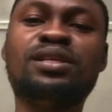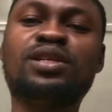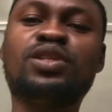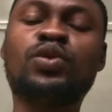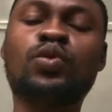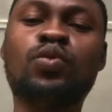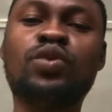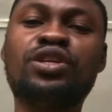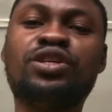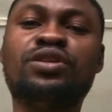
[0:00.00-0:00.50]

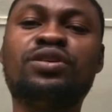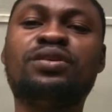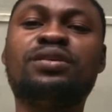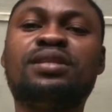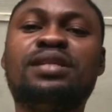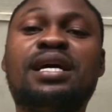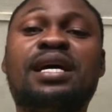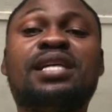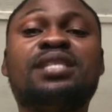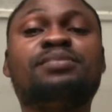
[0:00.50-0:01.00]
question
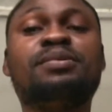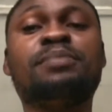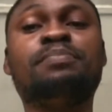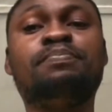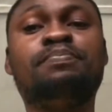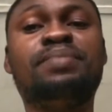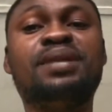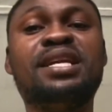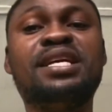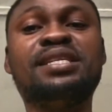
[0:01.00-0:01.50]
that has been
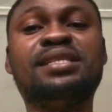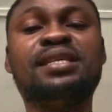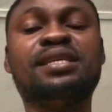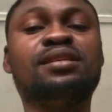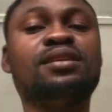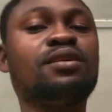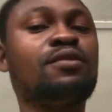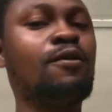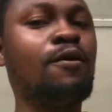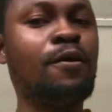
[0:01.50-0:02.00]
placed in the
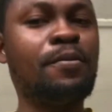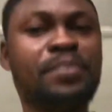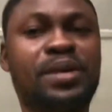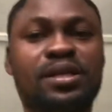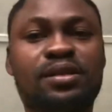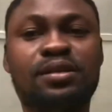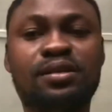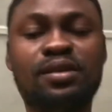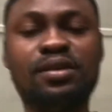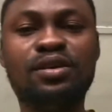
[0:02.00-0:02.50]
comment.
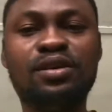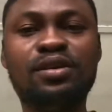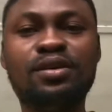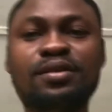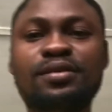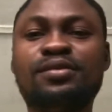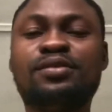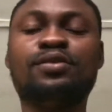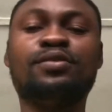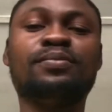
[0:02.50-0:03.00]

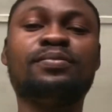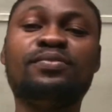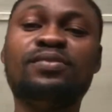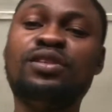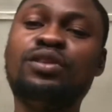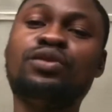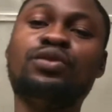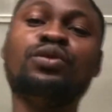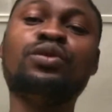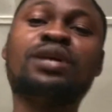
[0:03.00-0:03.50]
So
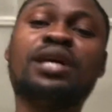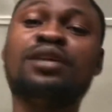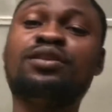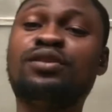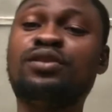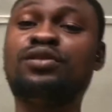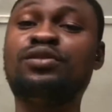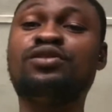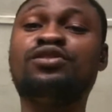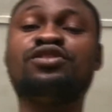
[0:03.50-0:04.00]
you can
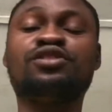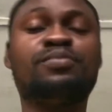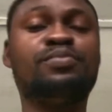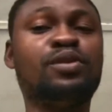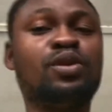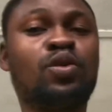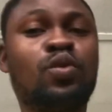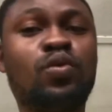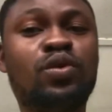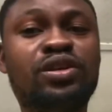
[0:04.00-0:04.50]
also drop your
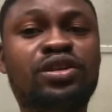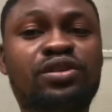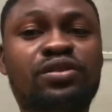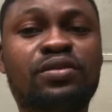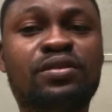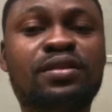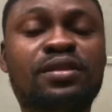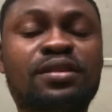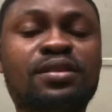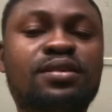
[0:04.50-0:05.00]

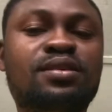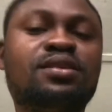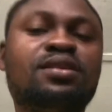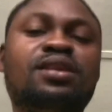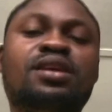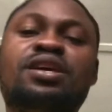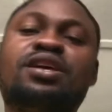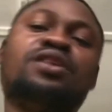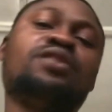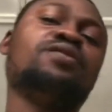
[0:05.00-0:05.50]
question.
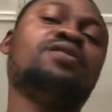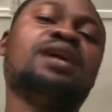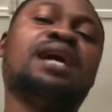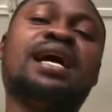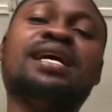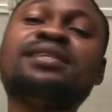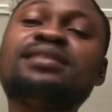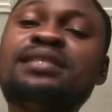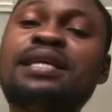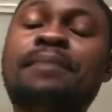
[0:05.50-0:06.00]
Your
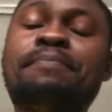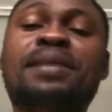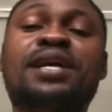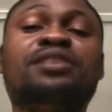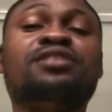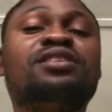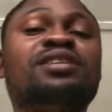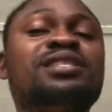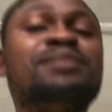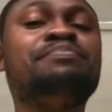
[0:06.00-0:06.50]
answer might
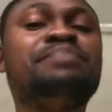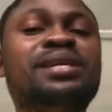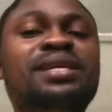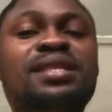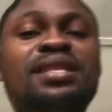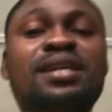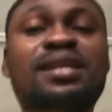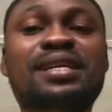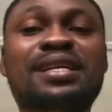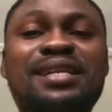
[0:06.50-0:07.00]
just be the
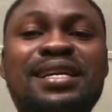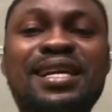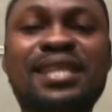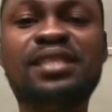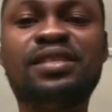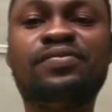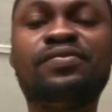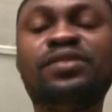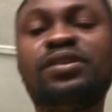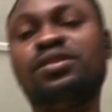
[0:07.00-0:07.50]
next
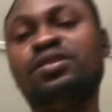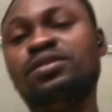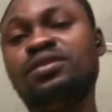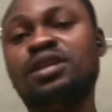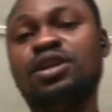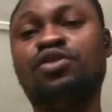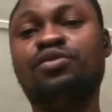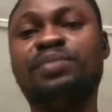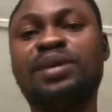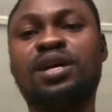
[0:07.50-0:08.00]
video that
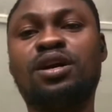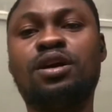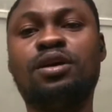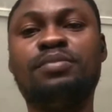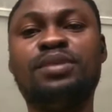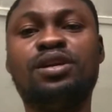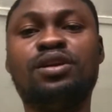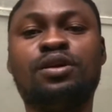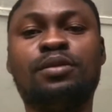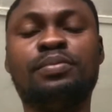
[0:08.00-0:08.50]
will be
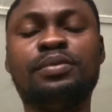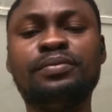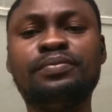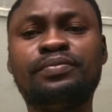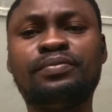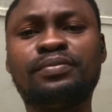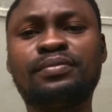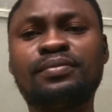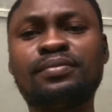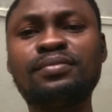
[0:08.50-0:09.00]
coming up.
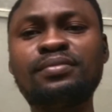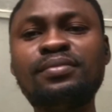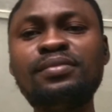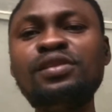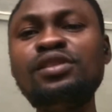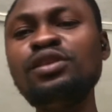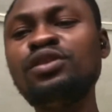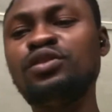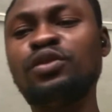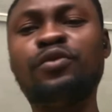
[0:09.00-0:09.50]

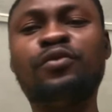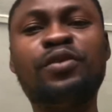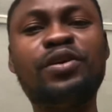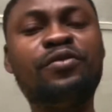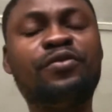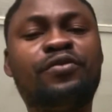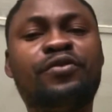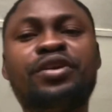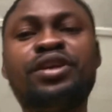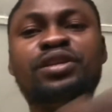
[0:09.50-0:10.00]
So feel
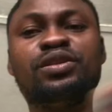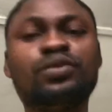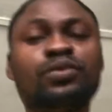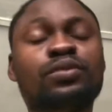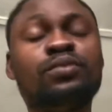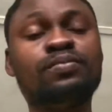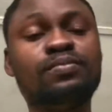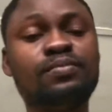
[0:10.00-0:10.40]
free to